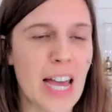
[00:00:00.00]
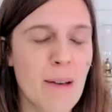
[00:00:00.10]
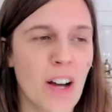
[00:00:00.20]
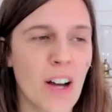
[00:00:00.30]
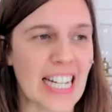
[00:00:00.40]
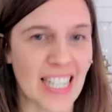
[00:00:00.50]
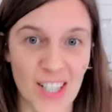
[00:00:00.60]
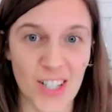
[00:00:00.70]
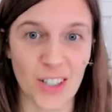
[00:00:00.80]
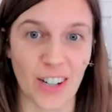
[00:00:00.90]
am on
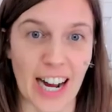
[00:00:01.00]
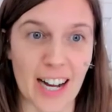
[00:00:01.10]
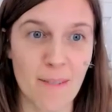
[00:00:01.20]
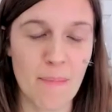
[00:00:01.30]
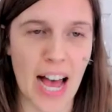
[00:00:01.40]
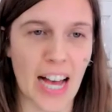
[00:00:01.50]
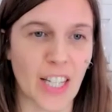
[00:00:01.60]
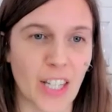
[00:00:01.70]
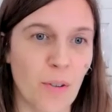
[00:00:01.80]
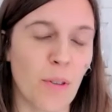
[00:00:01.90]
Instagram
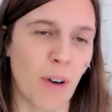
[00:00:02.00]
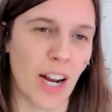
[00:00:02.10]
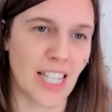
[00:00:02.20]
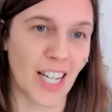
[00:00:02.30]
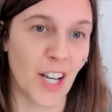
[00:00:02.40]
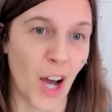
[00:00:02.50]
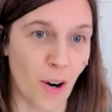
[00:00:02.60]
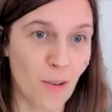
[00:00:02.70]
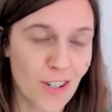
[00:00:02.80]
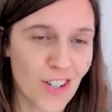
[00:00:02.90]
at Youth Rising
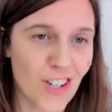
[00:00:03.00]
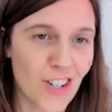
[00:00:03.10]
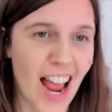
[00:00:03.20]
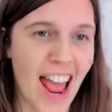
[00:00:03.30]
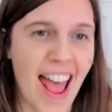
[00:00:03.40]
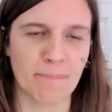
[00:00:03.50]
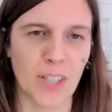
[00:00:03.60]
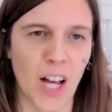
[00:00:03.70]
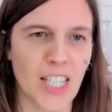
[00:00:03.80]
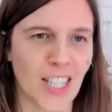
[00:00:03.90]
Coach.
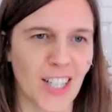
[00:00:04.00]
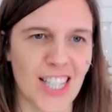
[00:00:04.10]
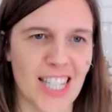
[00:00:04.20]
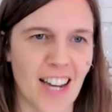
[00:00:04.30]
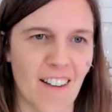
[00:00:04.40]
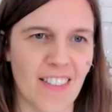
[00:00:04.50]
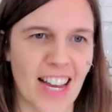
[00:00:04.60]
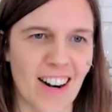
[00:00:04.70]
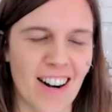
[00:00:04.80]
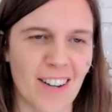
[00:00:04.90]
Lots of good stuff
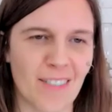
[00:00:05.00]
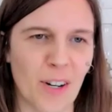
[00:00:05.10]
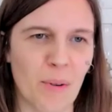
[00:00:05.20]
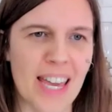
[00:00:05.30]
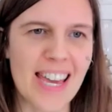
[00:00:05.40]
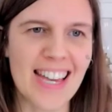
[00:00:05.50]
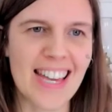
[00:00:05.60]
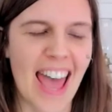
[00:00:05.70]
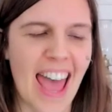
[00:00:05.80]
there every week.